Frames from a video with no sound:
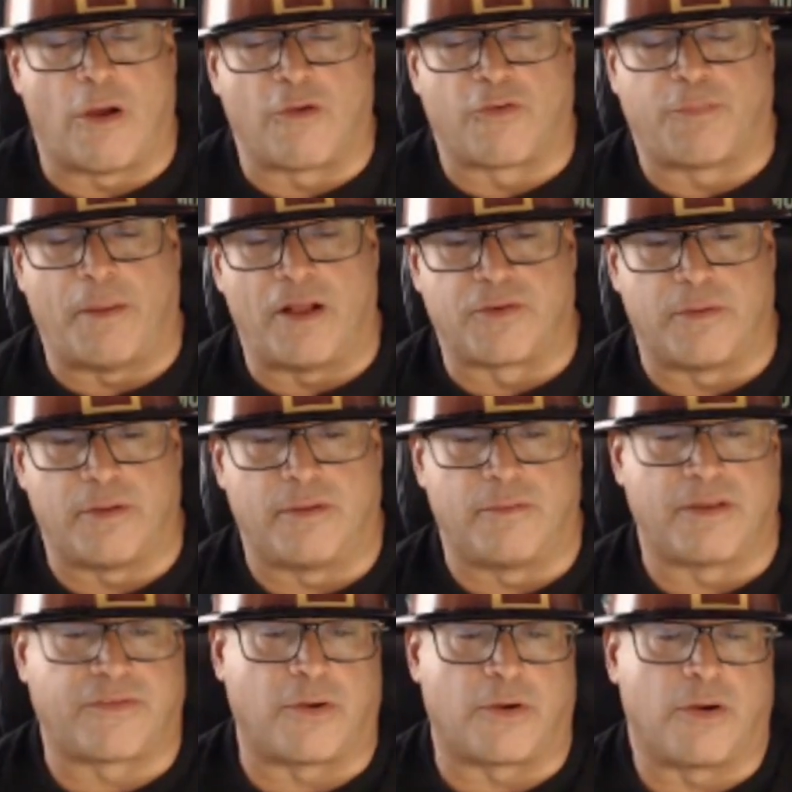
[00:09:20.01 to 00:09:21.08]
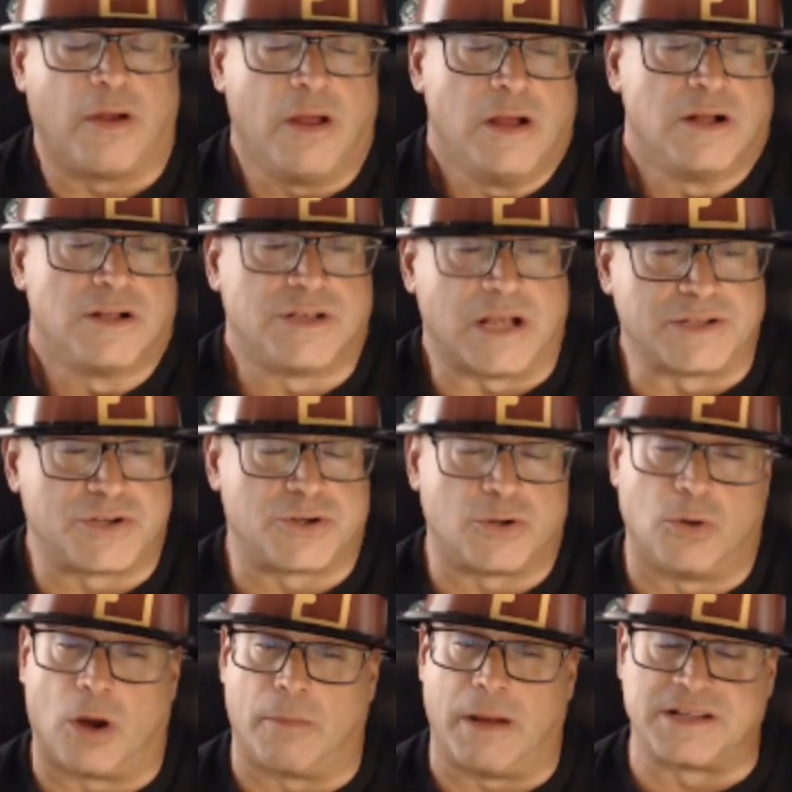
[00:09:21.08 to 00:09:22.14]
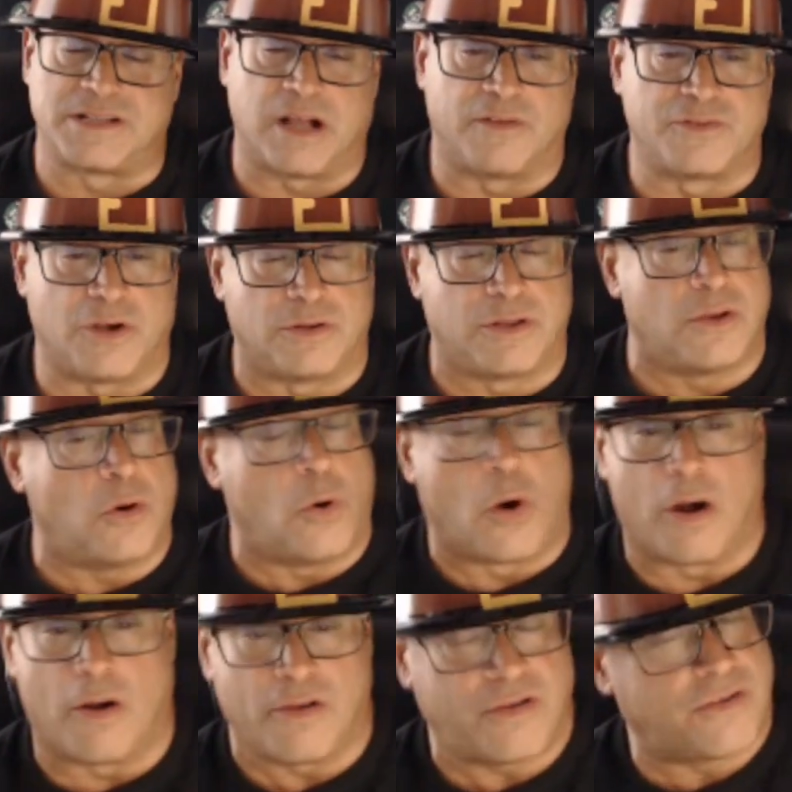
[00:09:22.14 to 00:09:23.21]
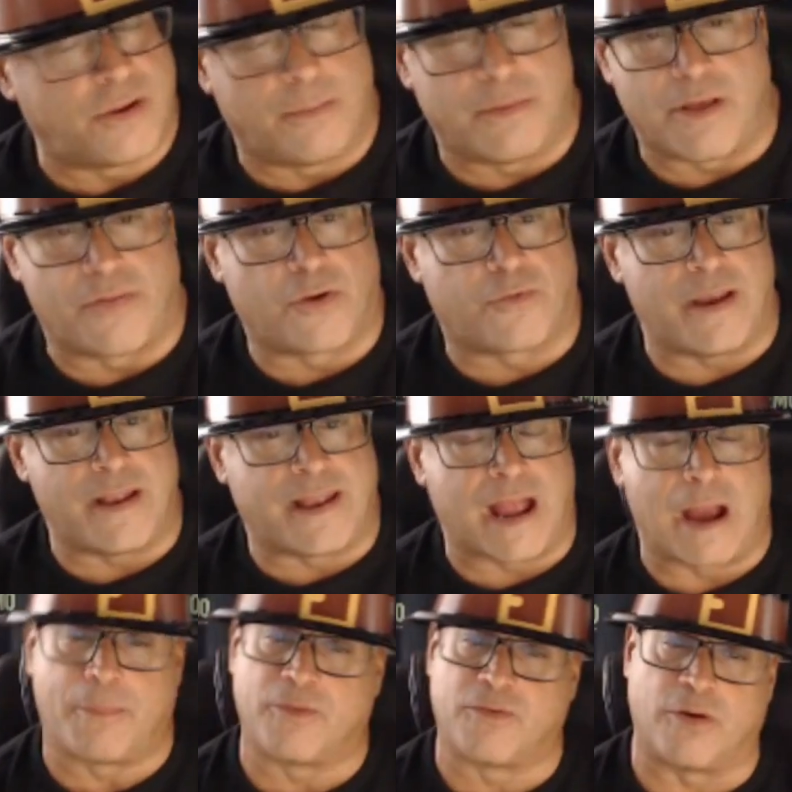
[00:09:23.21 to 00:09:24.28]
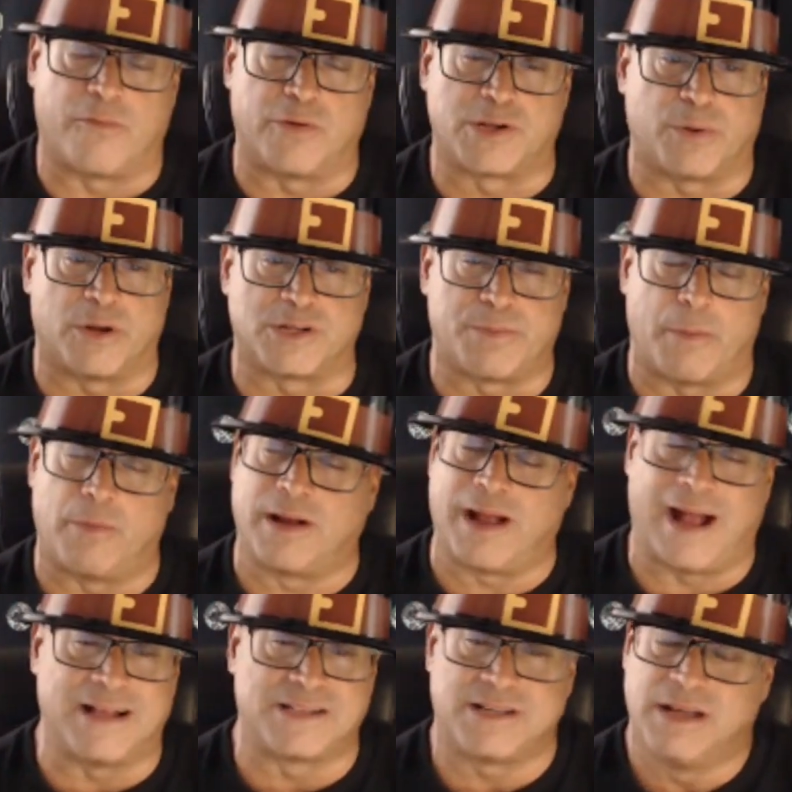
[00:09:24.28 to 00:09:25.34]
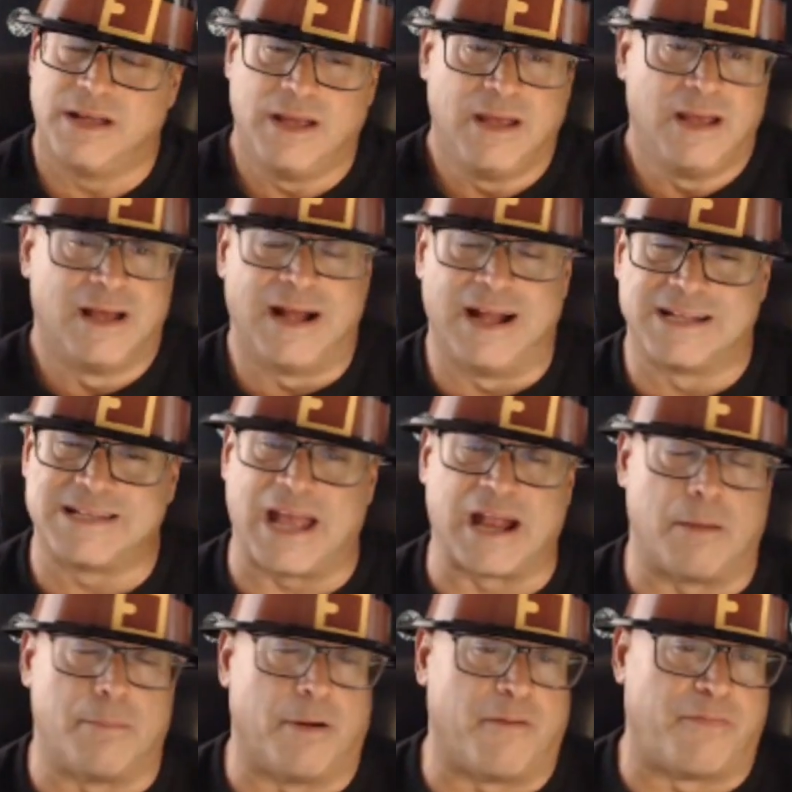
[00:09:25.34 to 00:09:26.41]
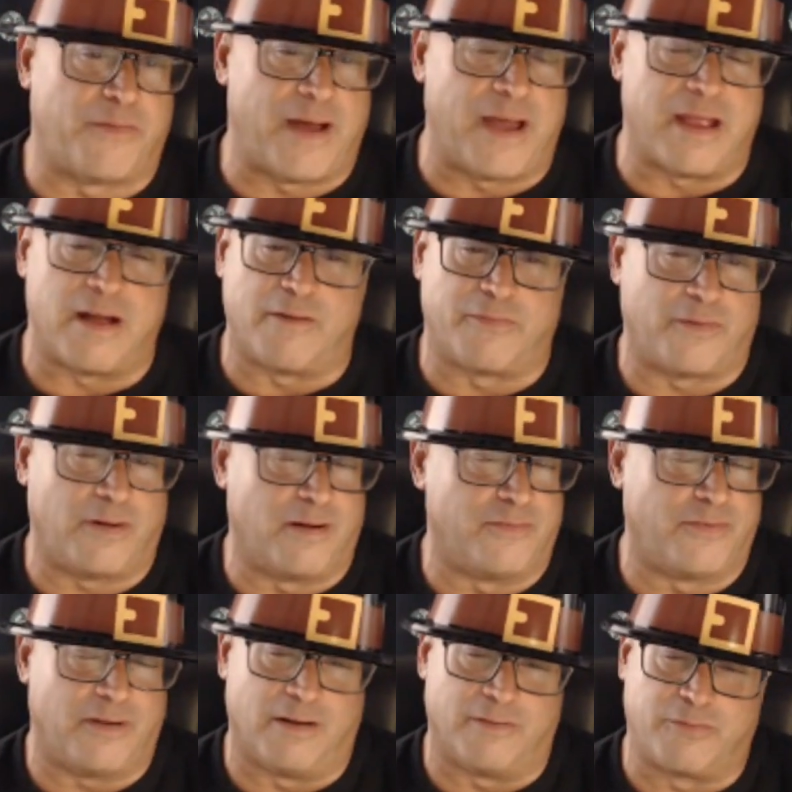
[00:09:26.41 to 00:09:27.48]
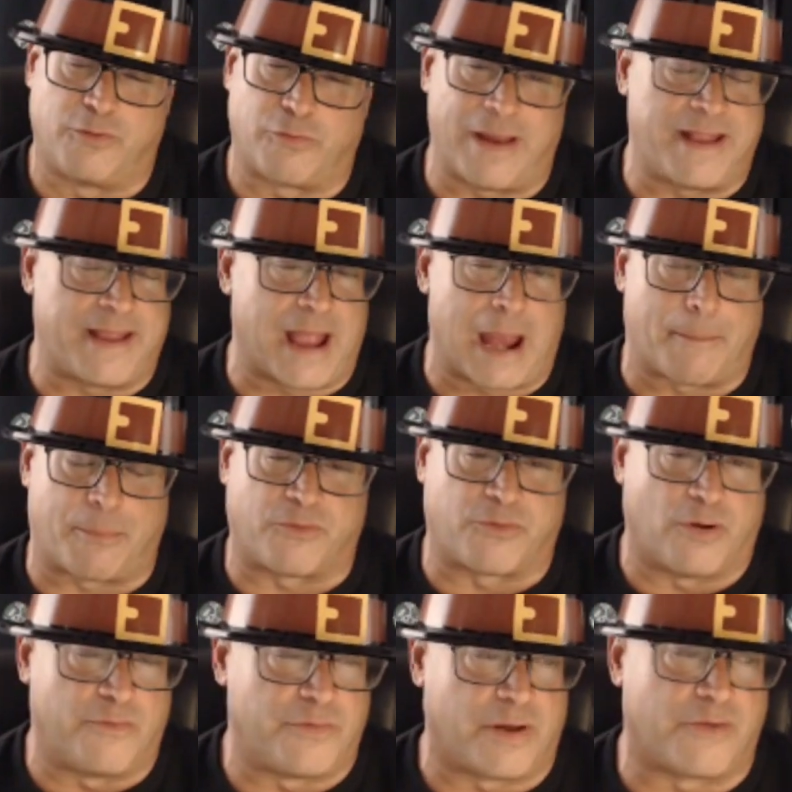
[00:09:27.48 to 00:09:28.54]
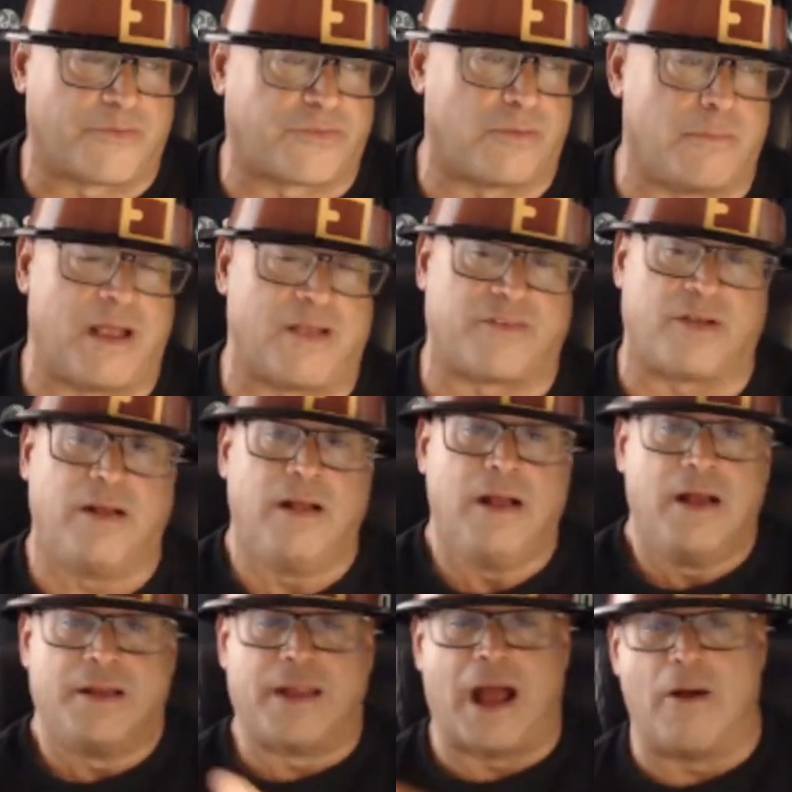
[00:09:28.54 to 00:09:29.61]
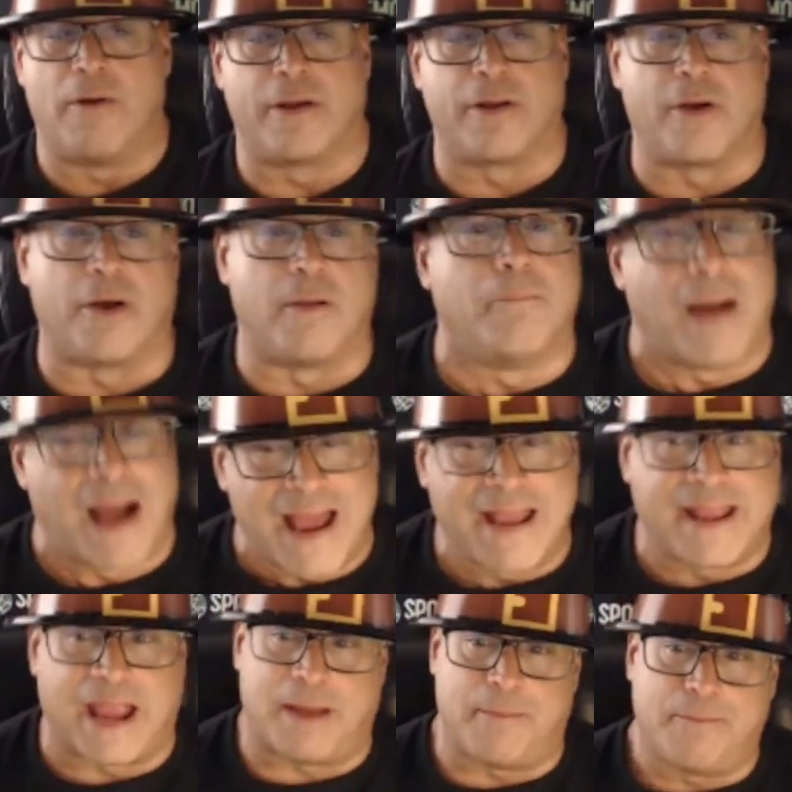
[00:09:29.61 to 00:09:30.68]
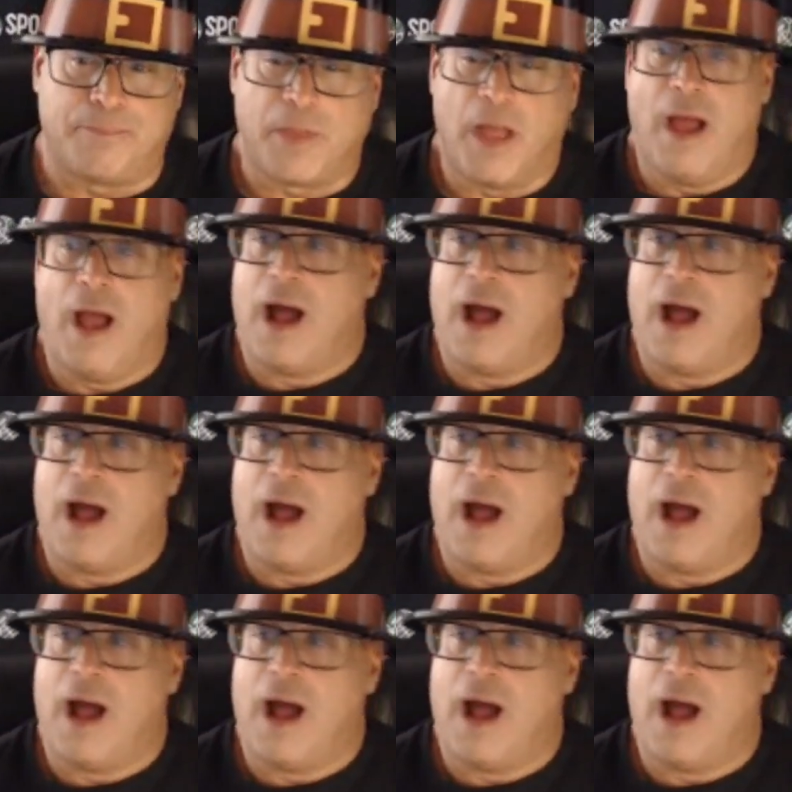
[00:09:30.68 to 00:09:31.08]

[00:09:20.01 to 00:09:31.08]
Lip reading: Ross Benjamin, Mr. Jesse Schule, or myself, Joe D, or some of the other great cappers over at Sports Memo. Guys, it's like a buffet of great cappers over there. It's amazing. Now we're going to go to my game.